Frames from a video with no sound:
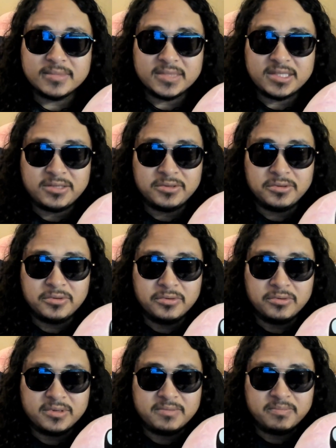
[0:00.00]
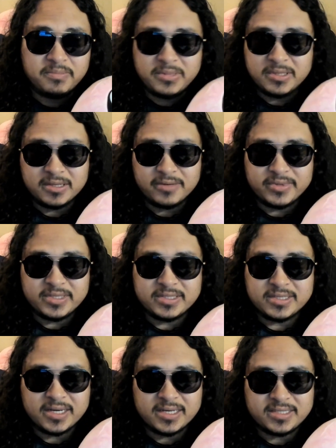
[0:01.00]
to deliver these
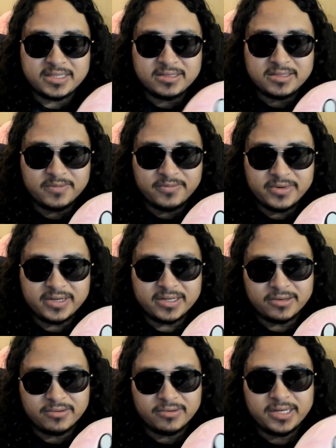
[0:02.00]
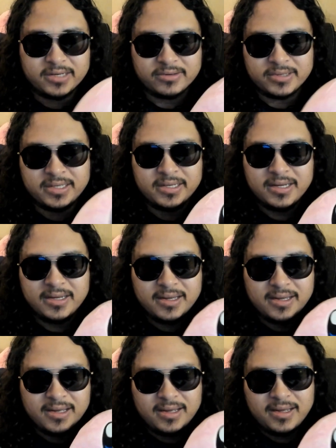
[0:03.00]
guys to some freaking greenery,
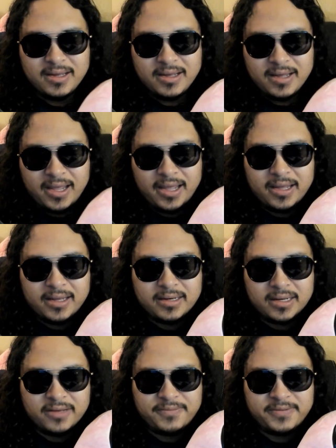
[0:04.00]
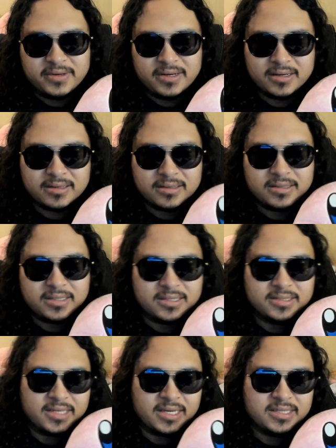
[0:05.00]
and I feel heartened
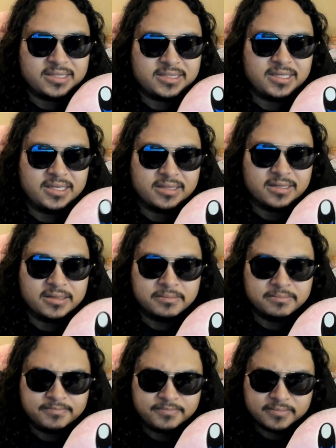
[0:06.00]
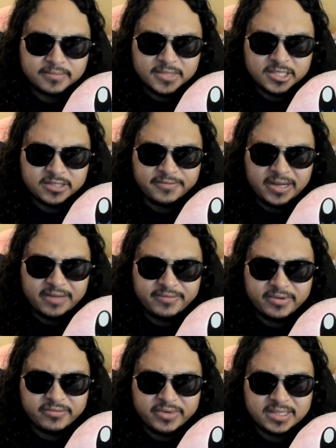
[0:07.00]
because I see them
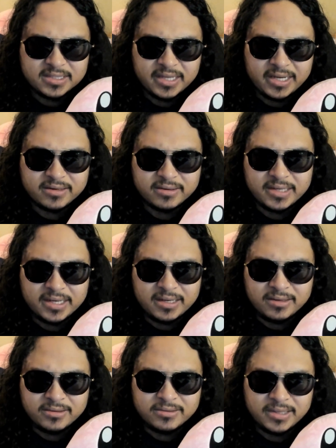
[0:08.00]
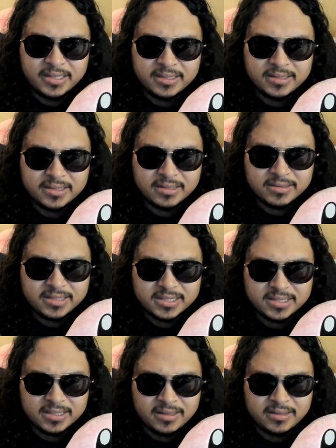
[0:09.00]
surviving weeks later now, and they're
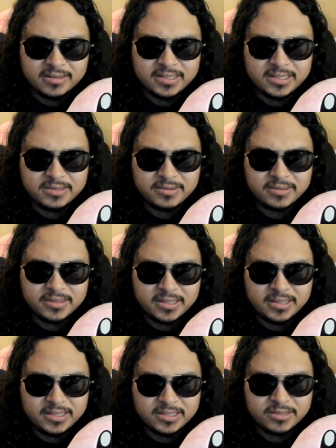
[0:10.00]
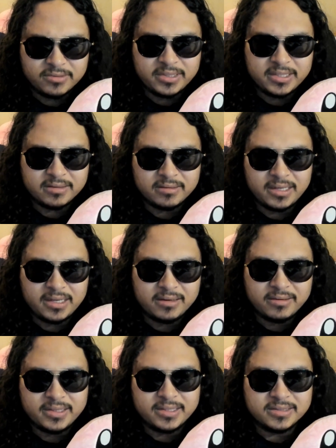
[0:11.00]
just in these greener
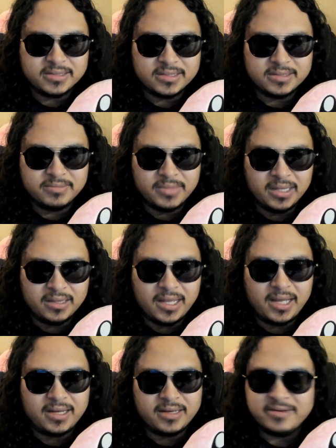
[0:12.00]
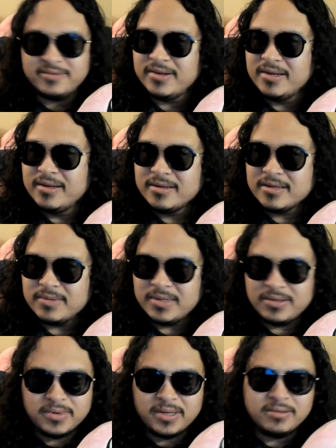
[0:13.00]
areas and alive. I'm
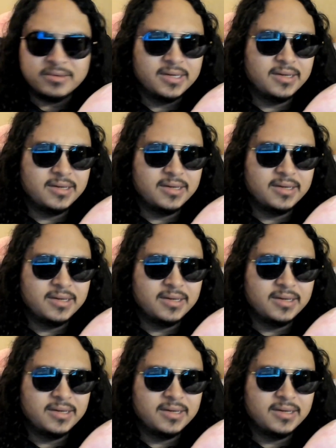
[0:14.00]
like, well,